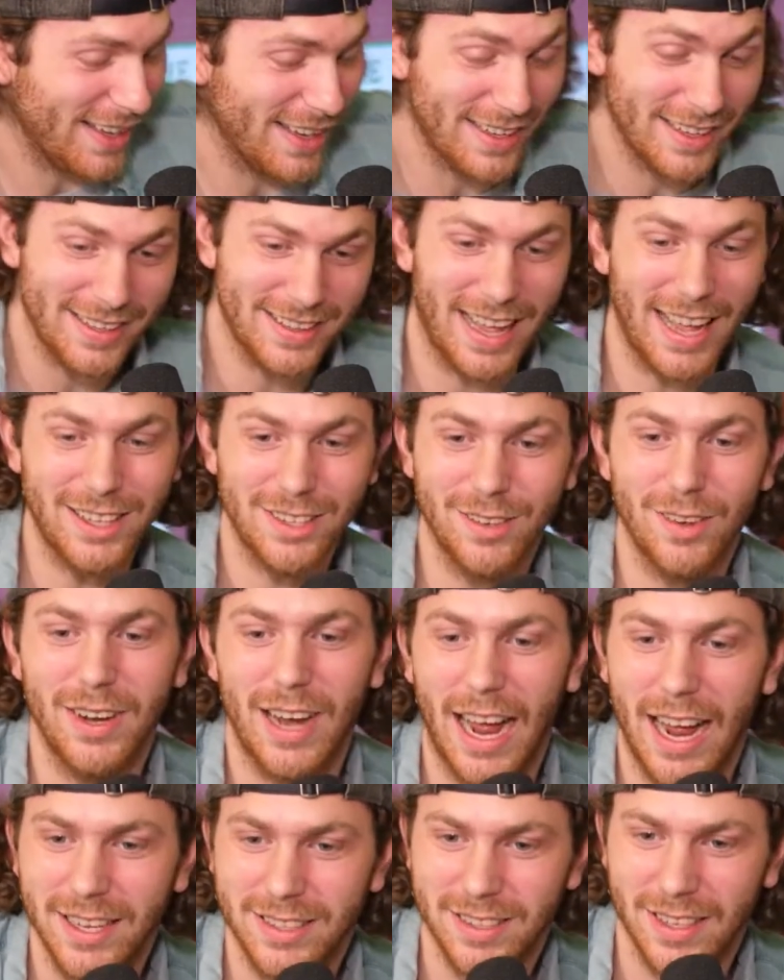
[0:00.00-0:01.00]
That's what
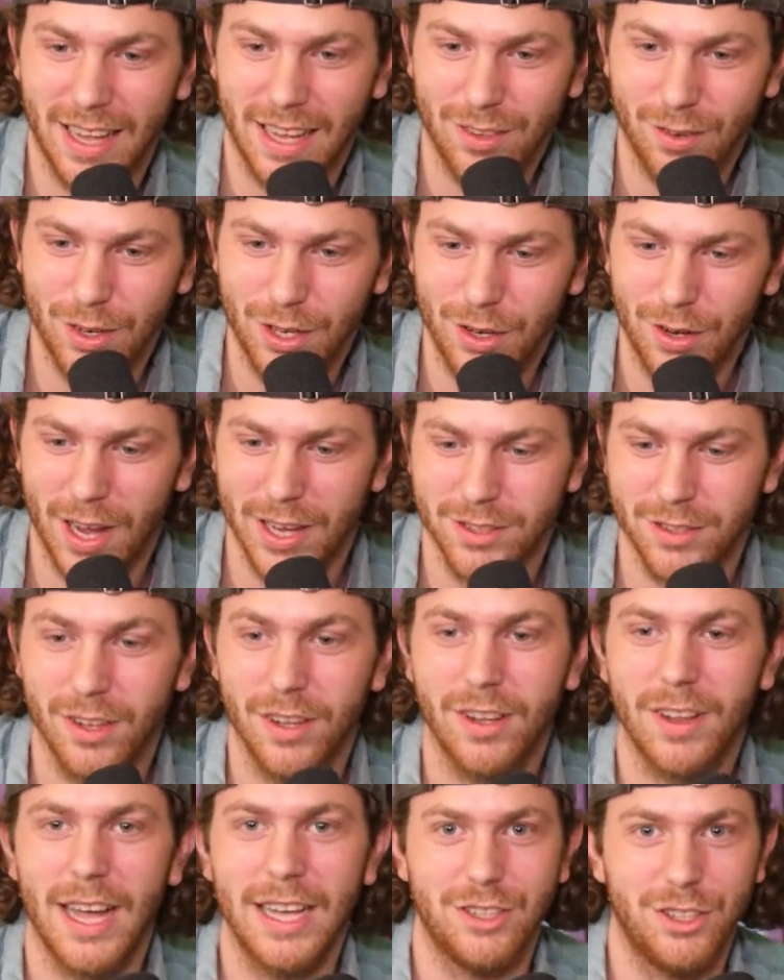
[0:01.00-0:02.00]
I. That's what you guys
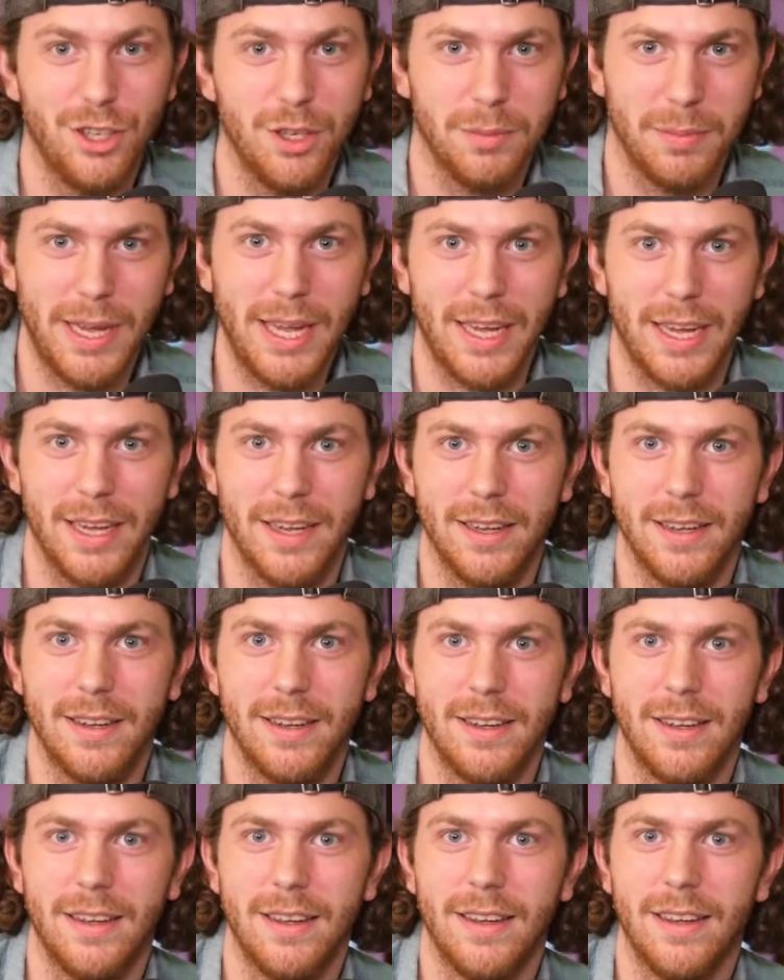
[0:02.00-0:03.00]
look like to me,
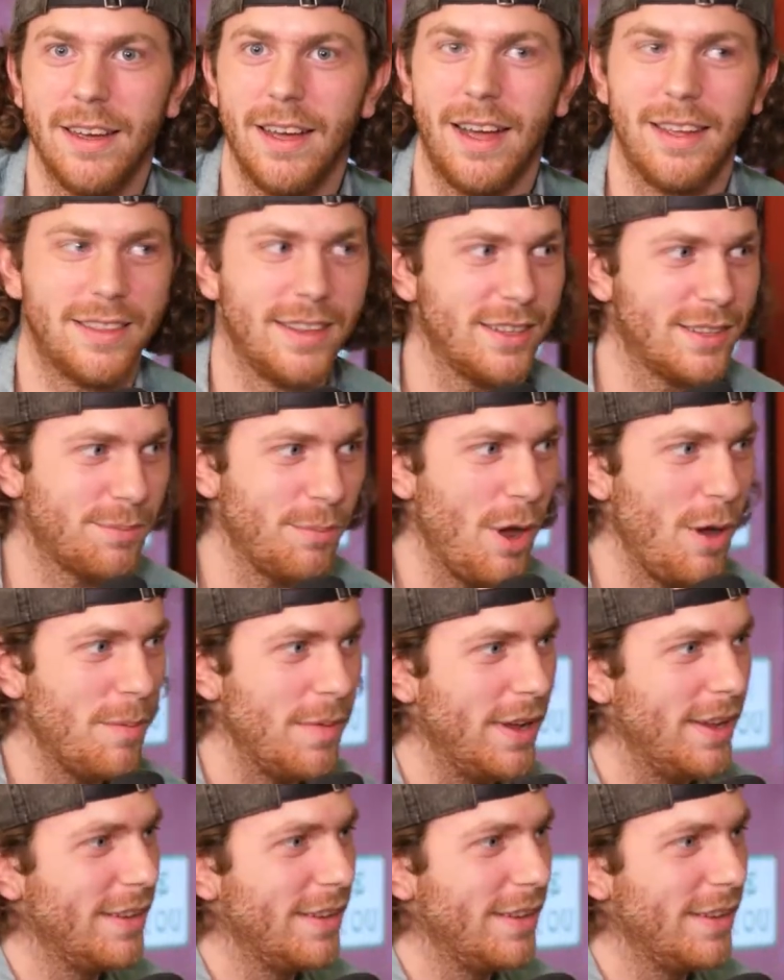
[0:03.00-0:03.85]
at this moment.